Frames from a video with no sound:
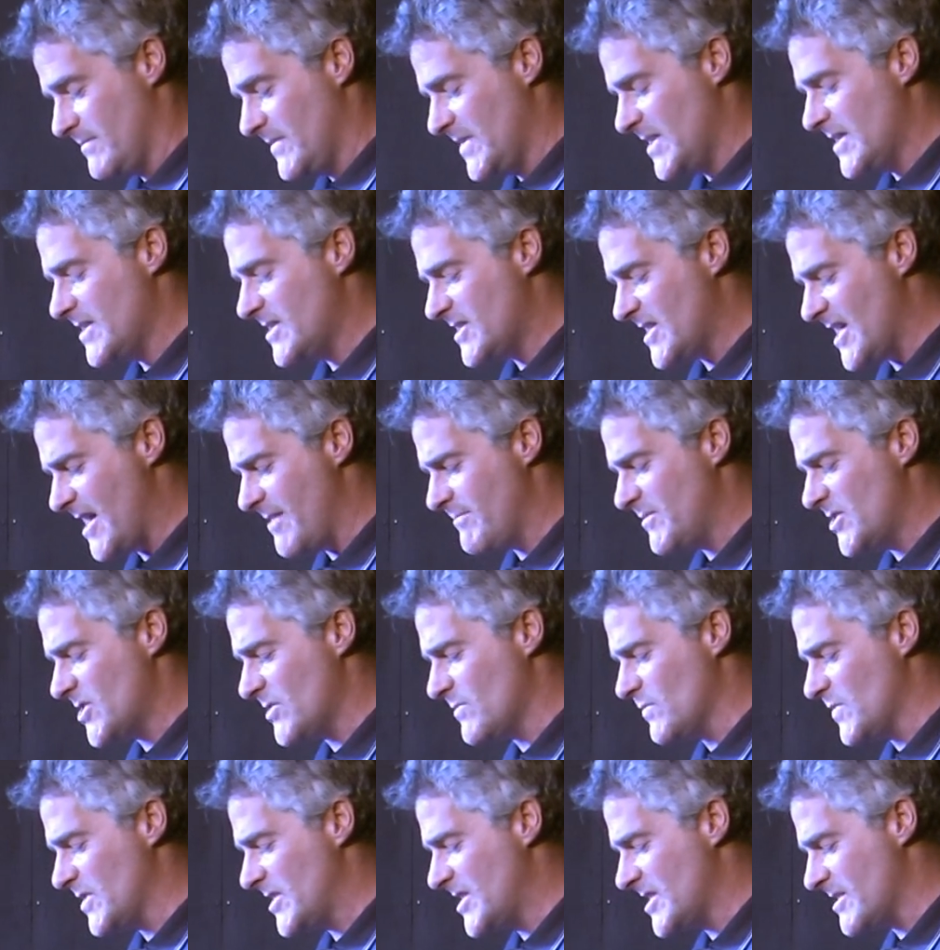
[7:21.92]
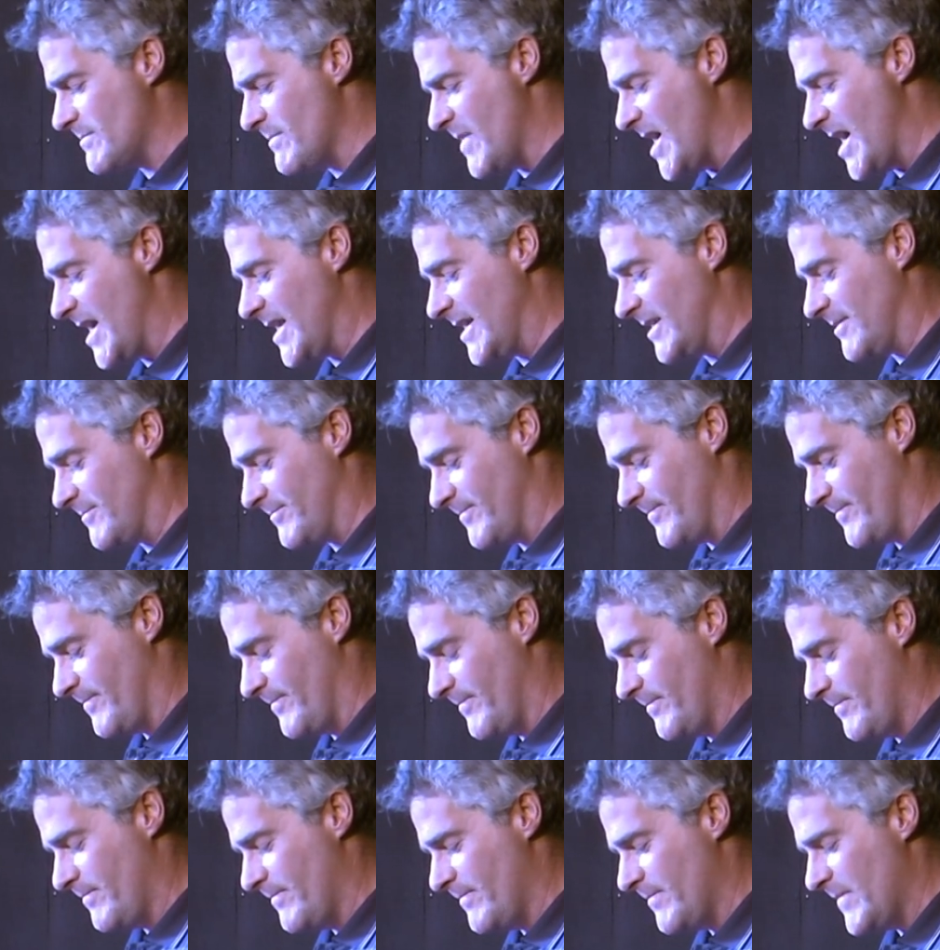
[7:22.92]
Samson was smiling.
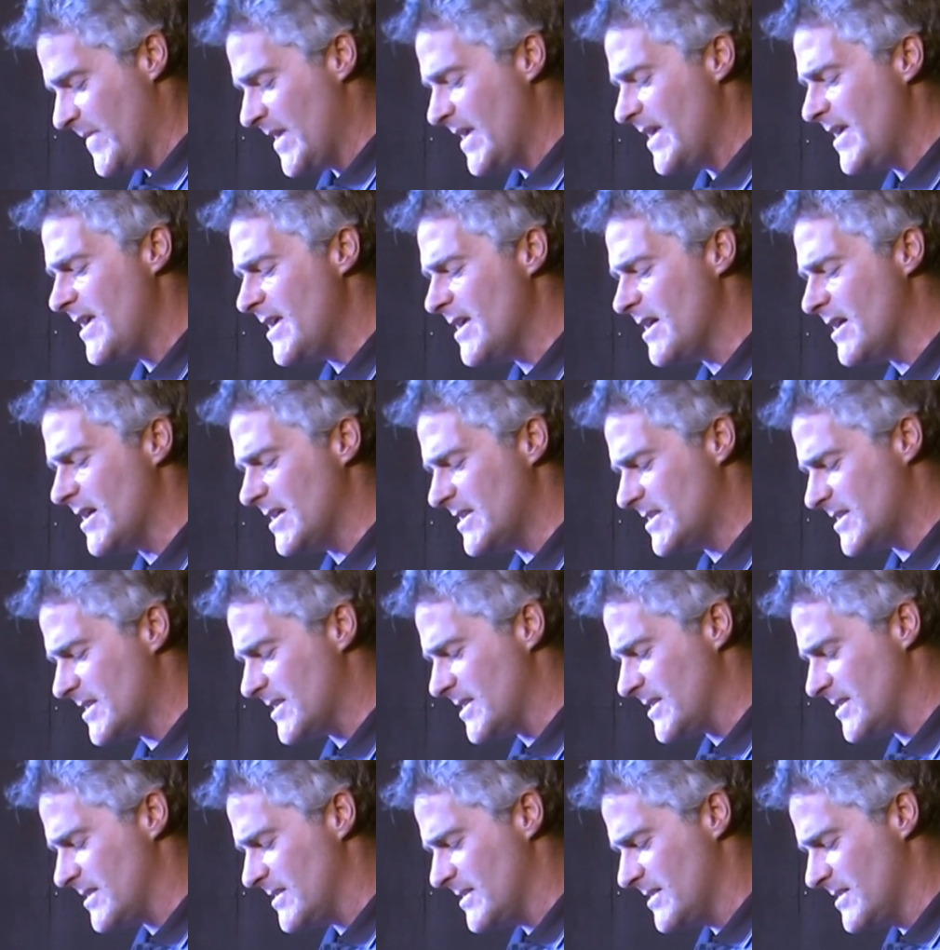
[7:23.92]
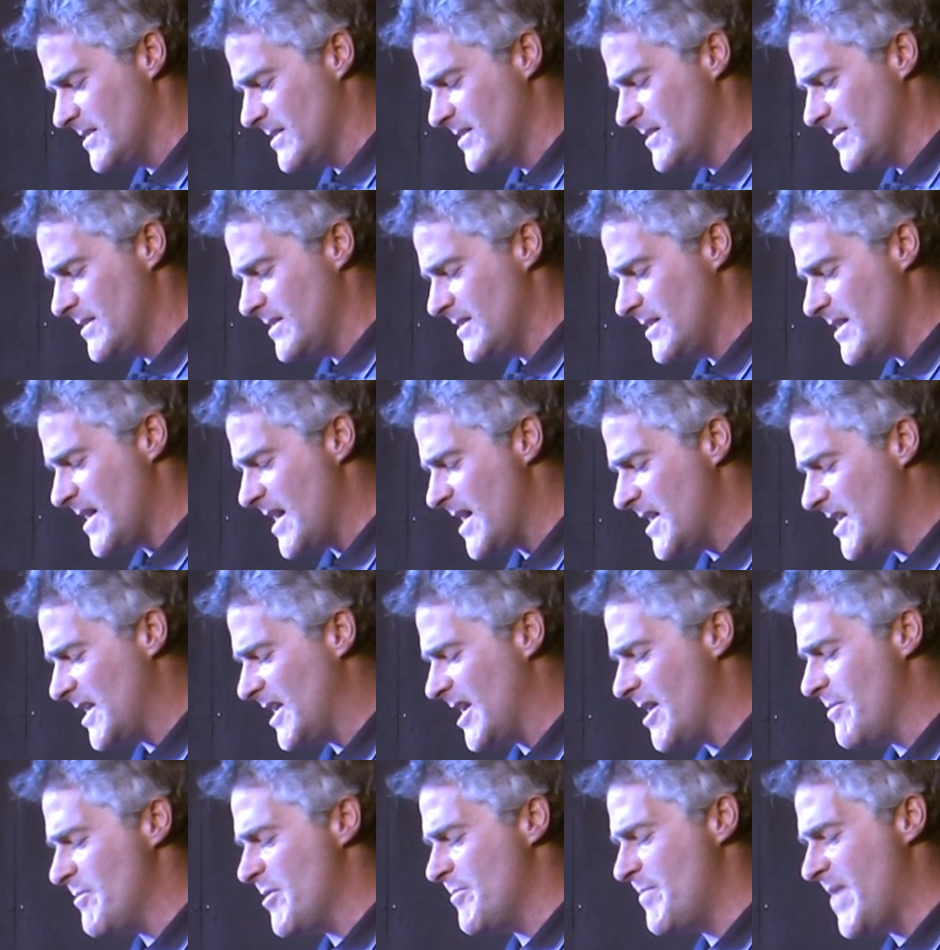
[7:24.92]
Here, I said, handing
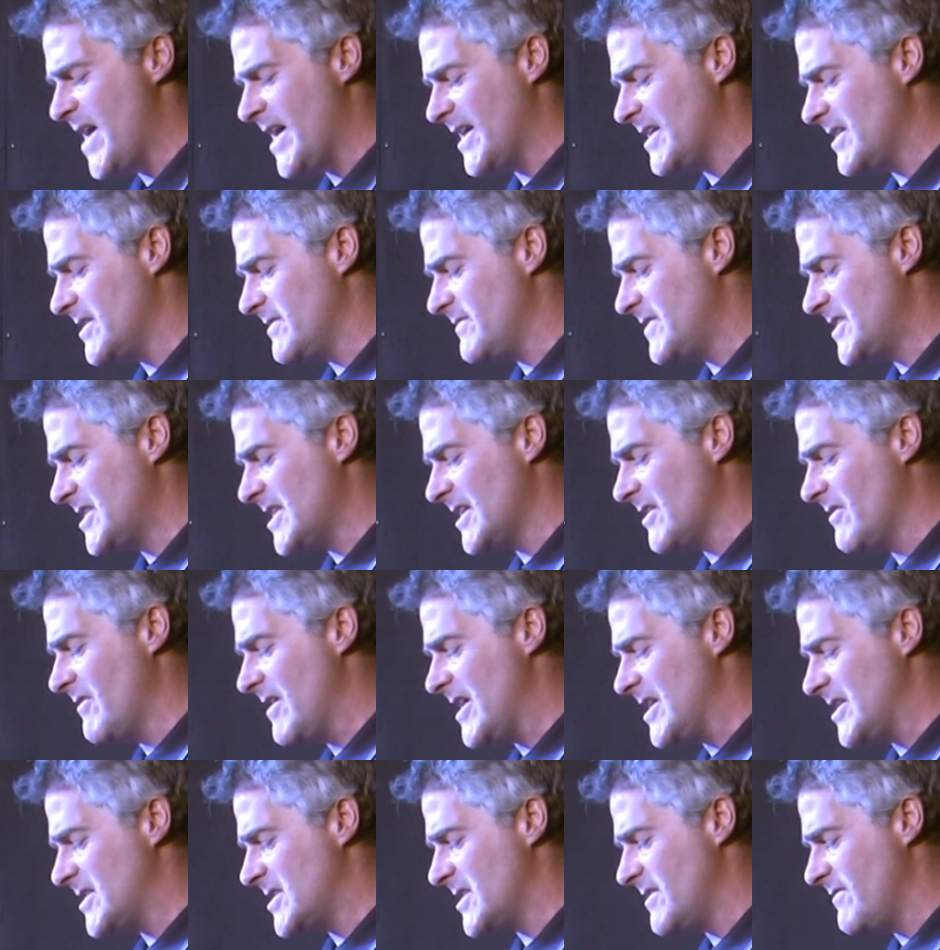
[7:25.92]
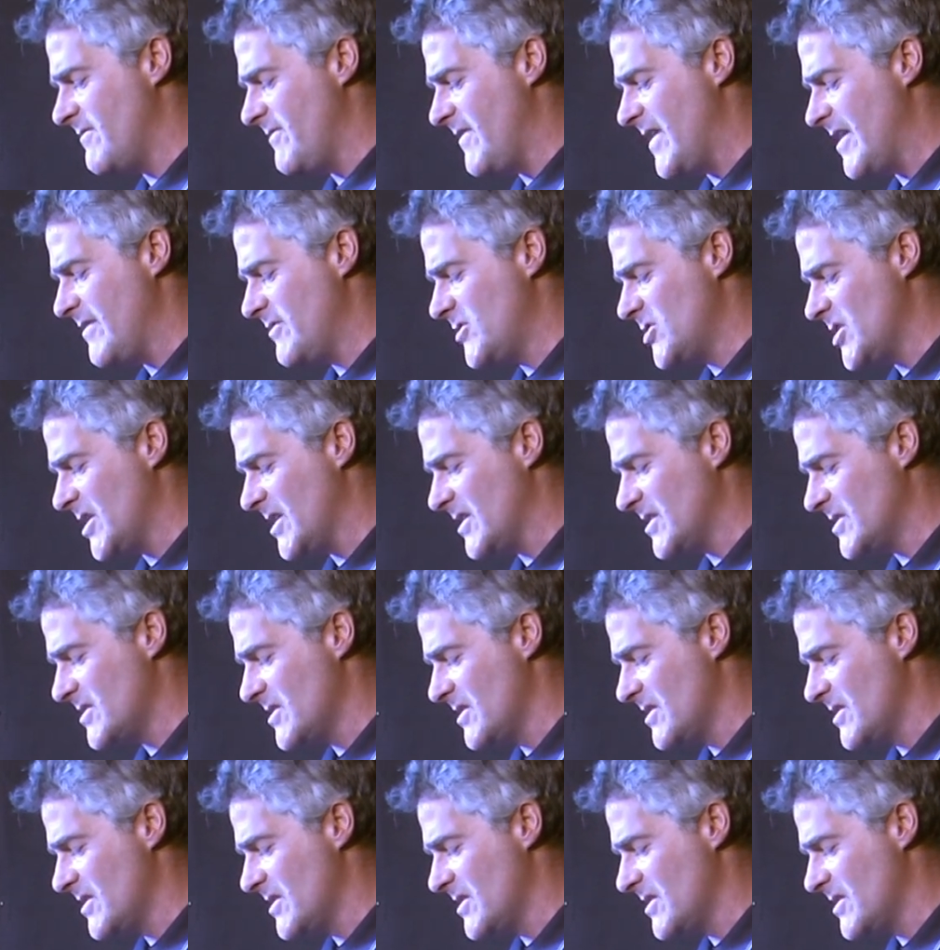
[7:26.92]
him a packet of cigarettes and 5 shillings.